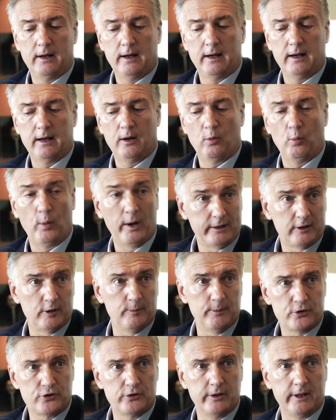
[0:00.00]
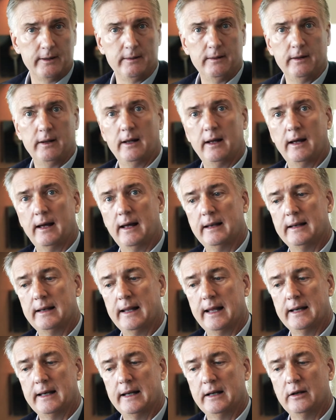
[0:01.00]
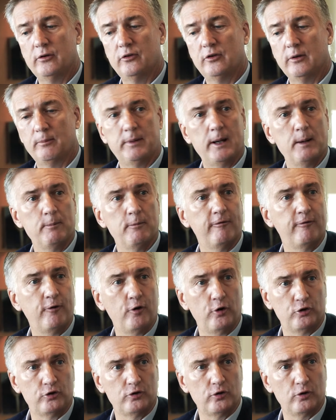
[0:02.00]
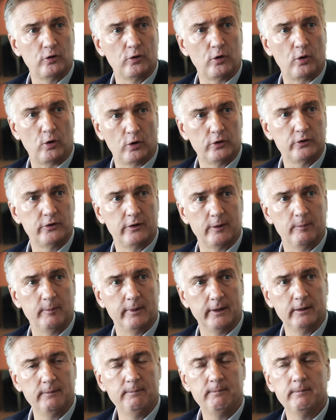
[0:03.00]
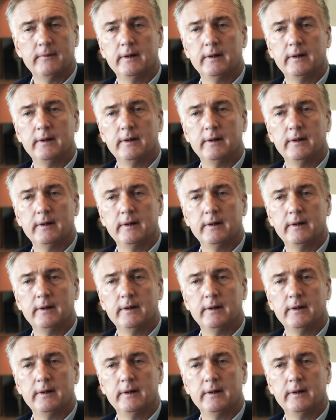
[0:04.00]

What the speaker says: wet commissioning, and then in September 1st, ore to the mill.